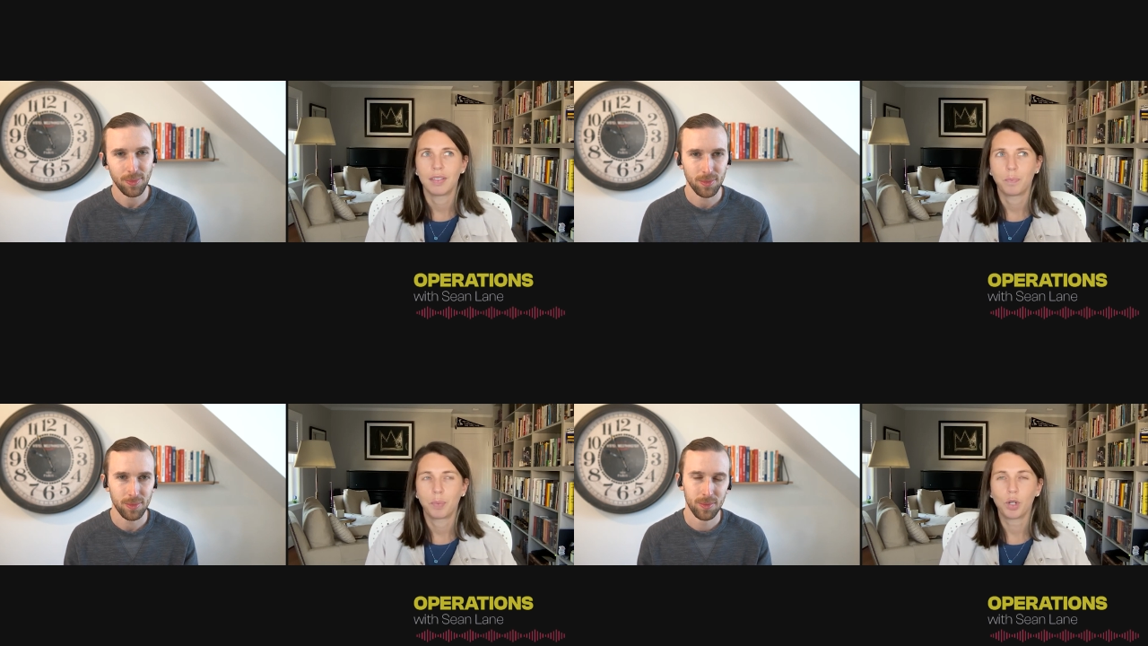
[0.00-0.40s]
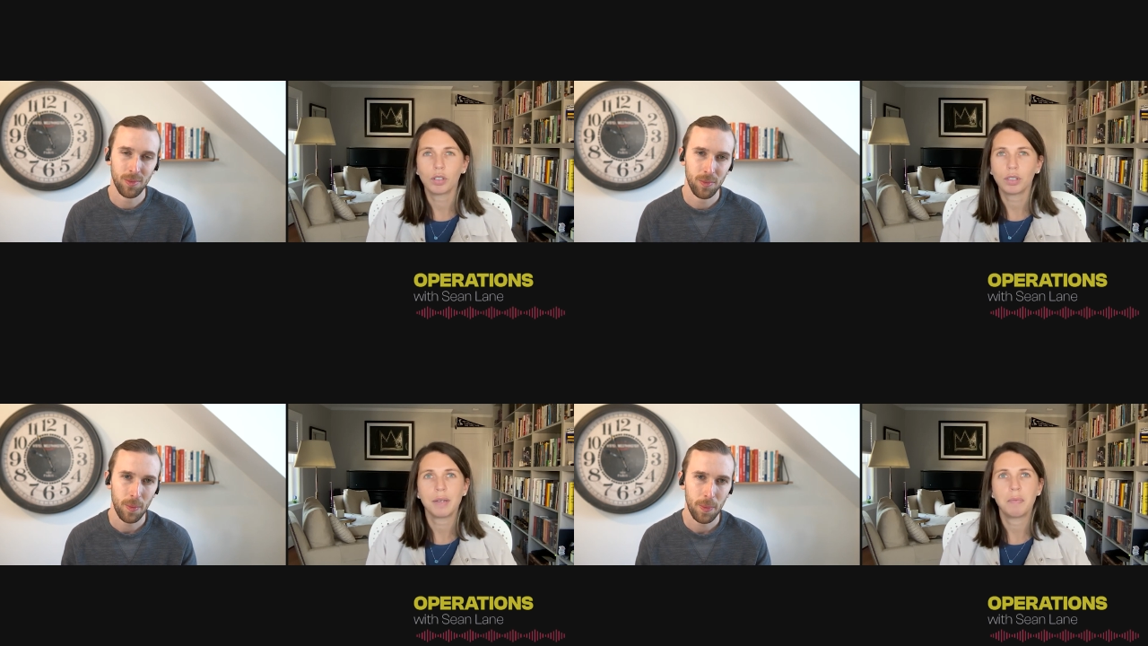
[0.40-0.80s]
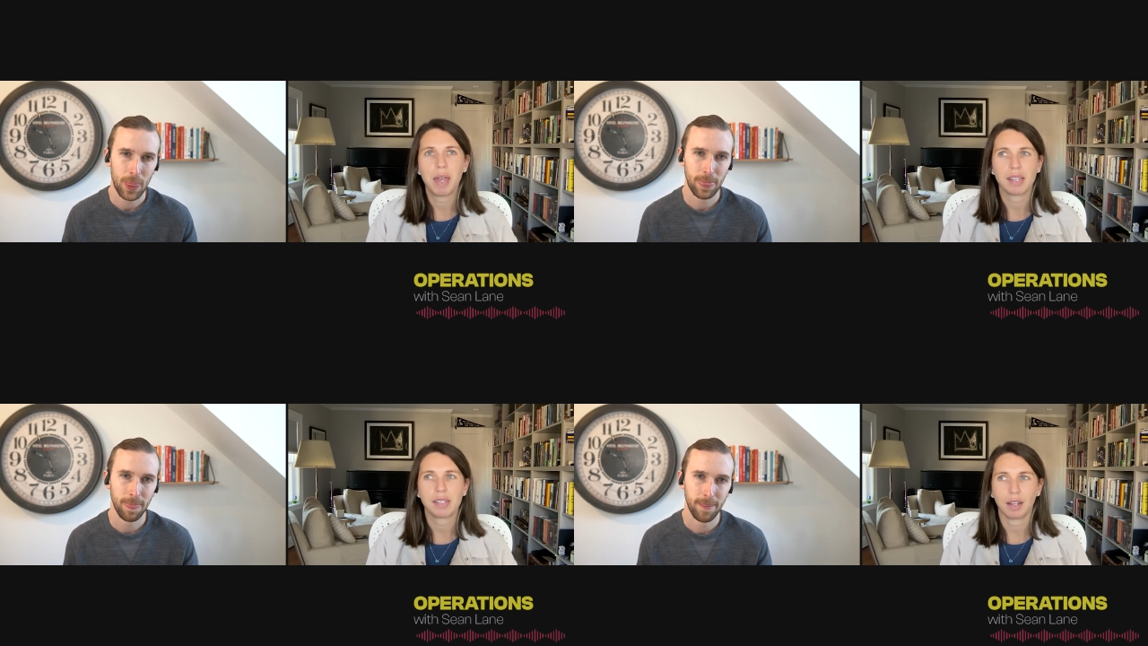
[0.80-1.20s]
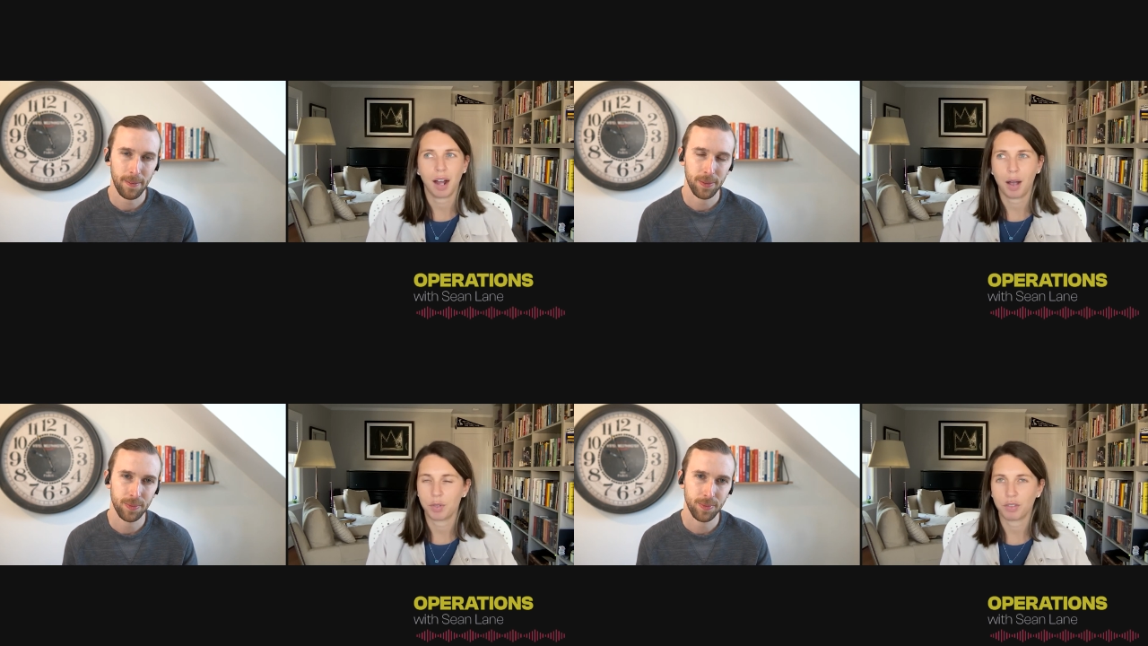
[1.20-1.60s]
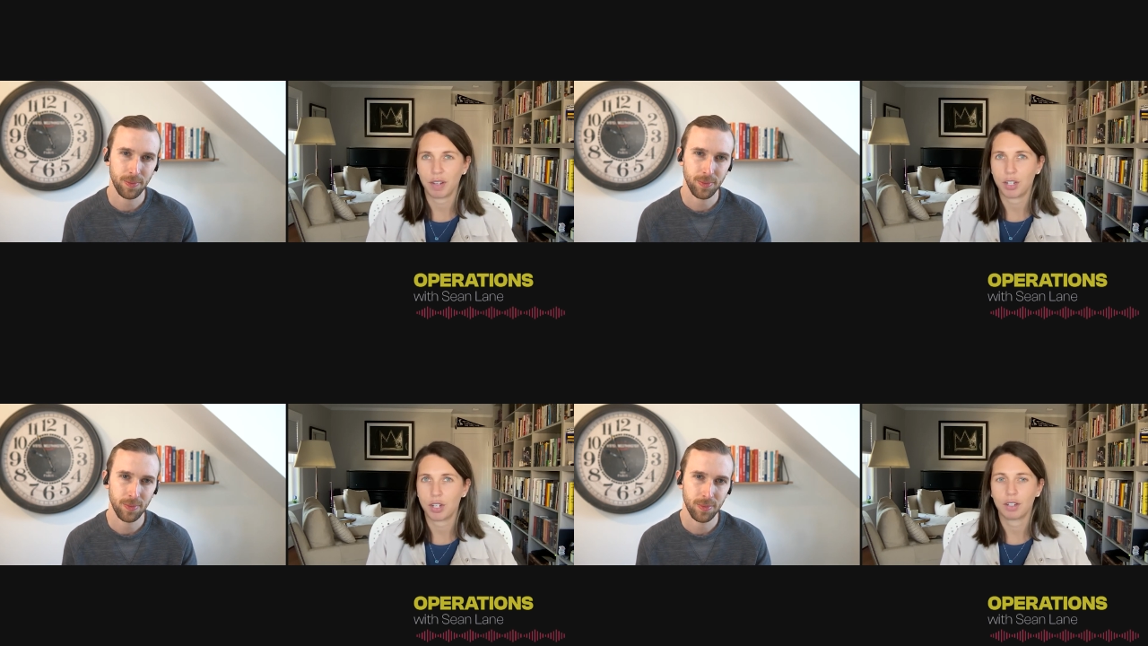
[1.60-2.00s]
Speaker 1: purely based on
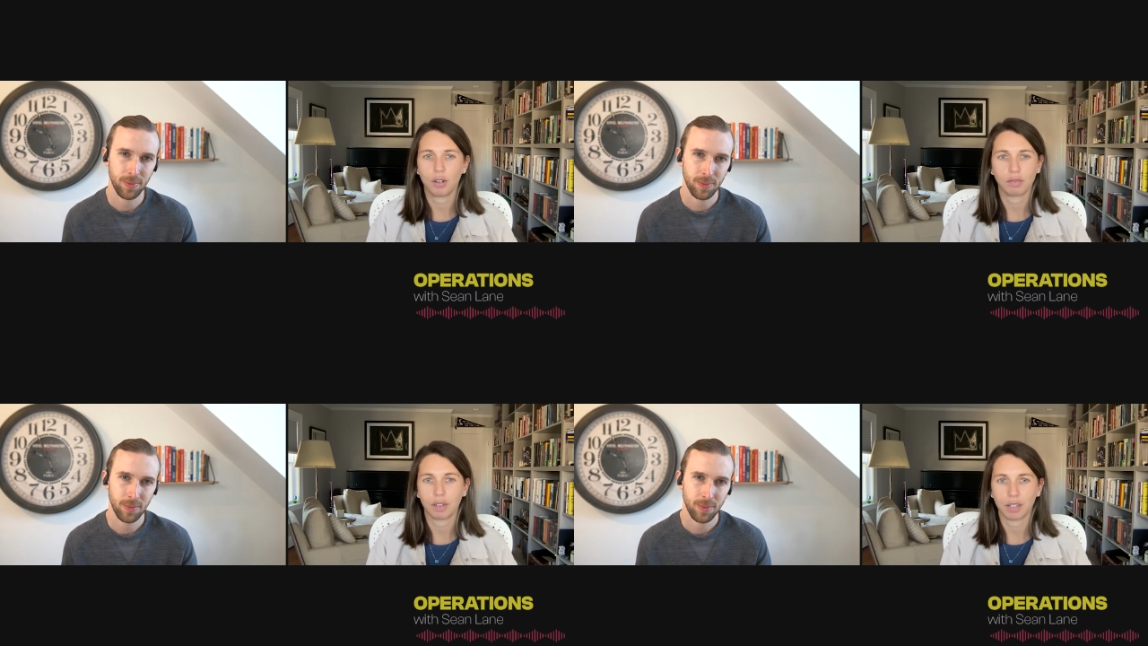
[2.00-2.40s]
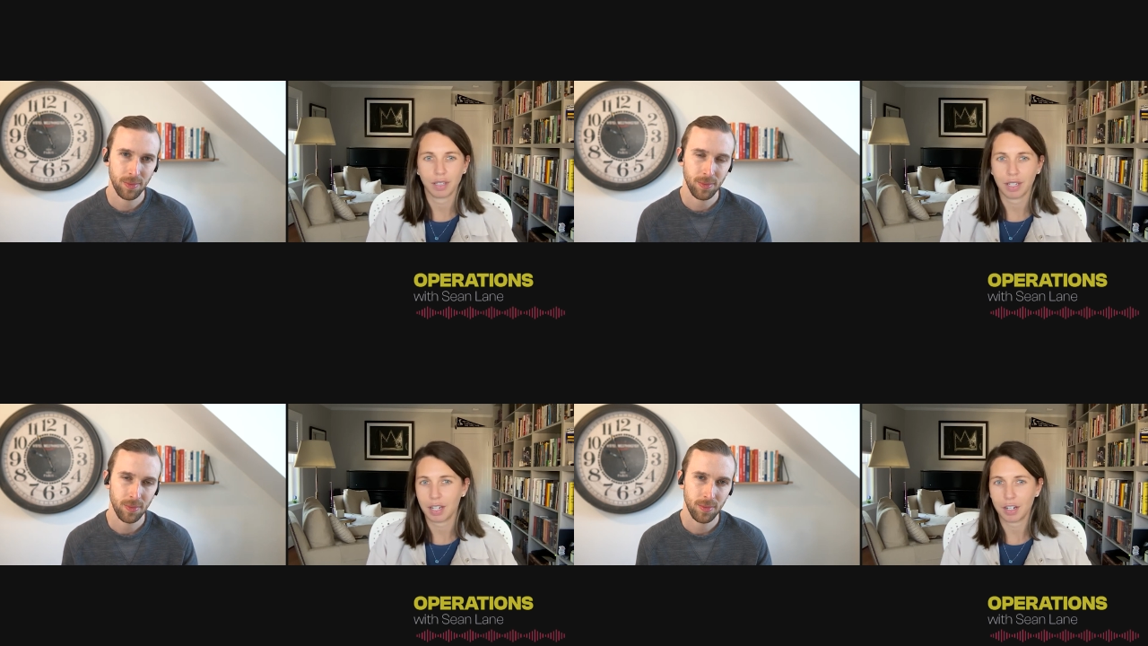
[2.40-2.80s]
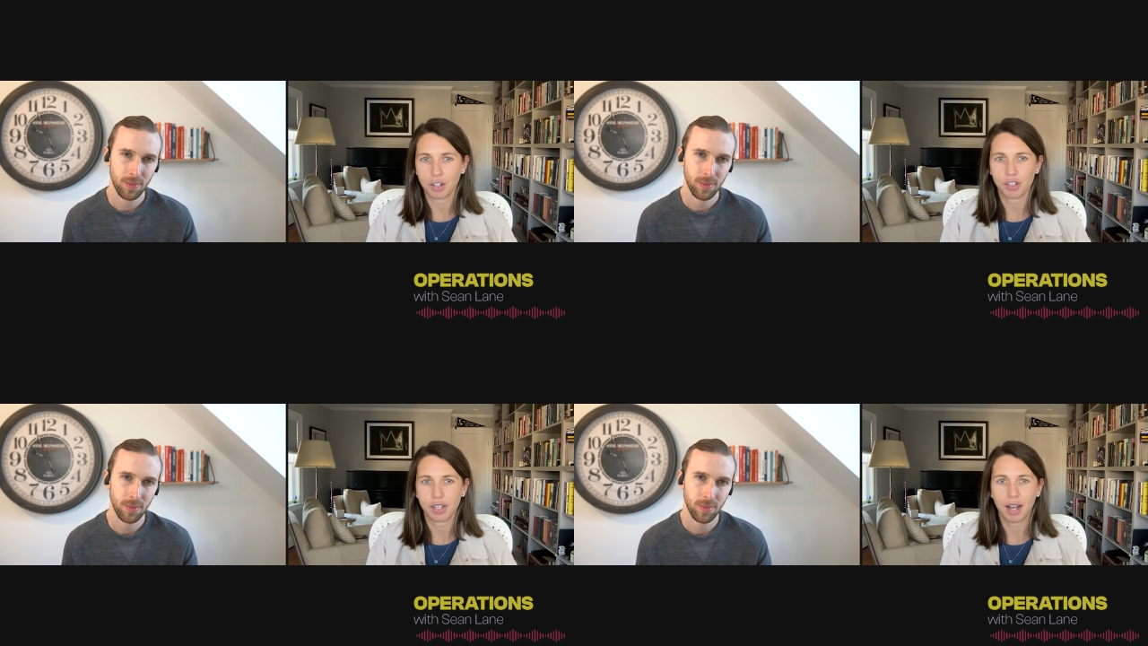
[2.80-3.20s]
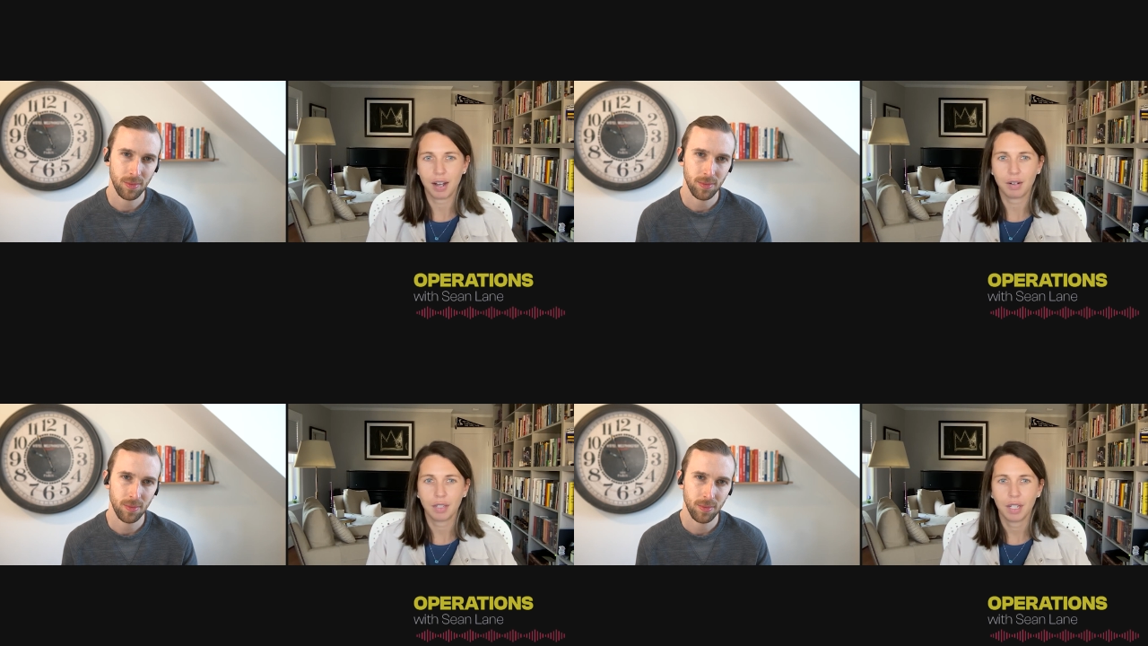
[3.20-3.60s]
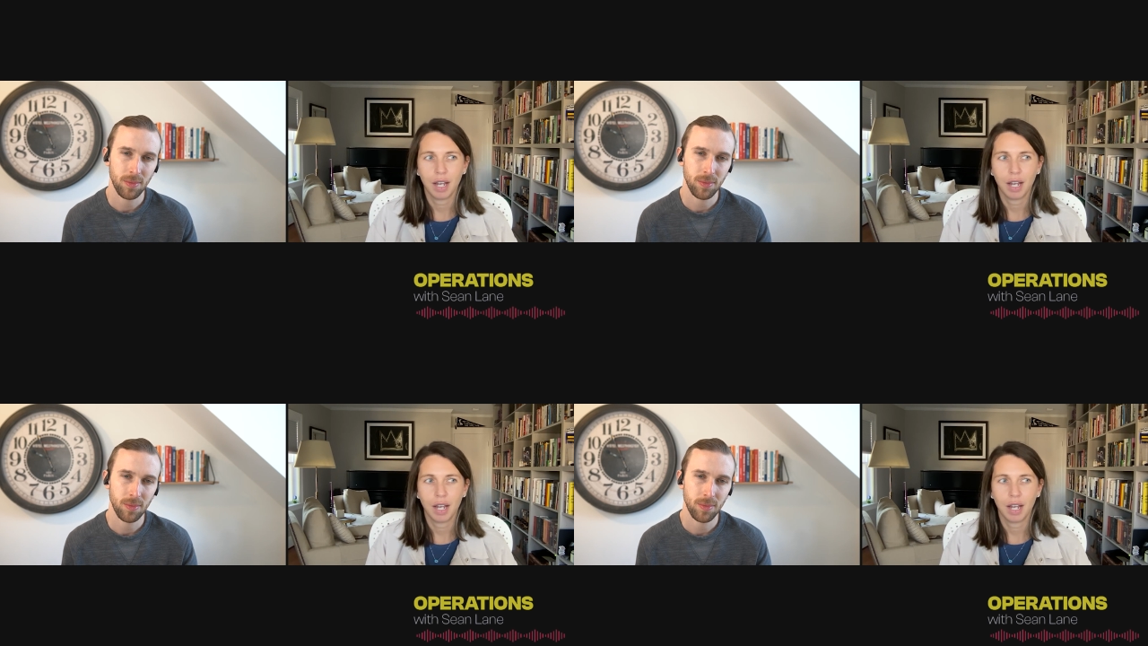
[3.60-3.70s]
observation over the years now.